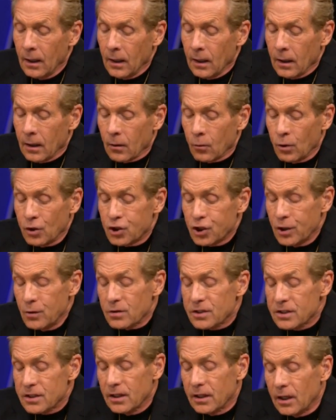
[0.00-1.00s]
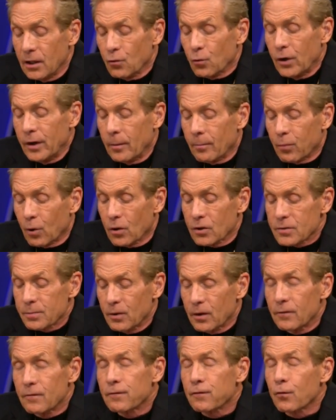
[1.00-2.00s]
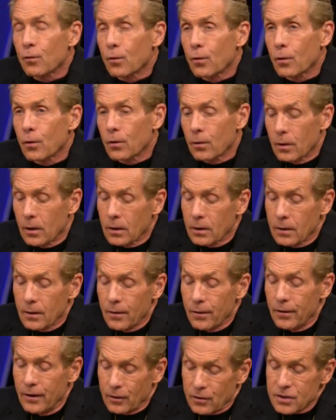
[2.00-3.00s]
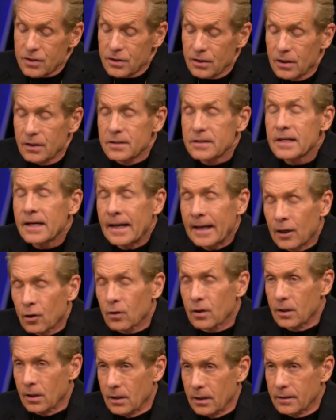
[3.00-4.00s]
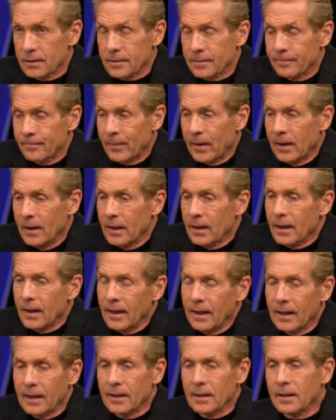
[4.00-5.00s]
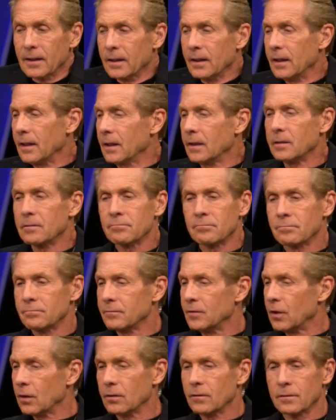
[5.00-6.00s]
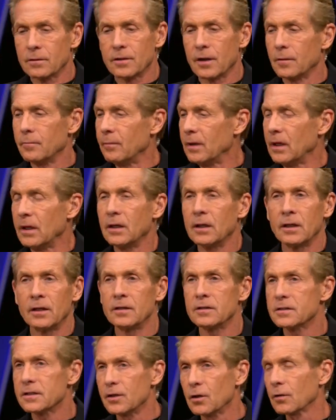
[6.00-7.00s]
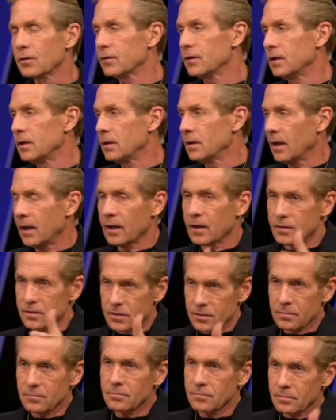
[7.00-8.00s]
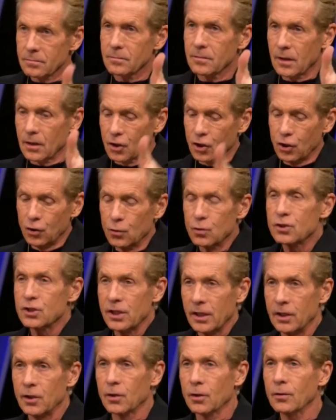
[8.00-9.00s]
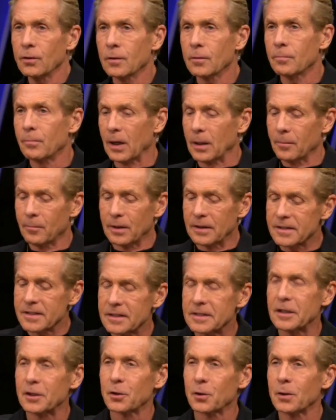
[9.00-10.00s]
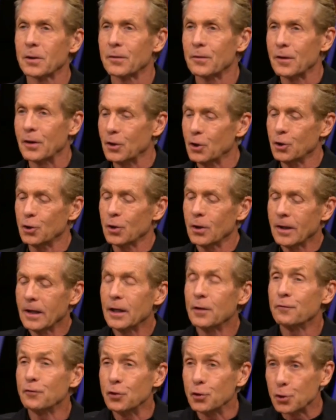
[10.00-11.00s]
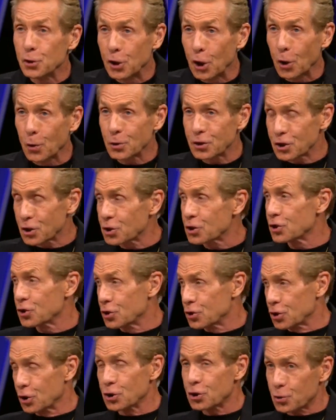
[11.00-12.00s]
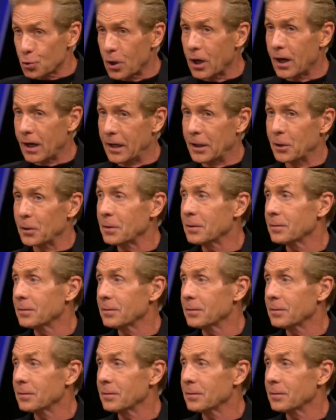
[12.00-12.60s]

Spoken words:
when she was seeking reimbursement for their son's haircut. And again, no, that doesn't mean he's guilty as accused here, but still, if you go to trial,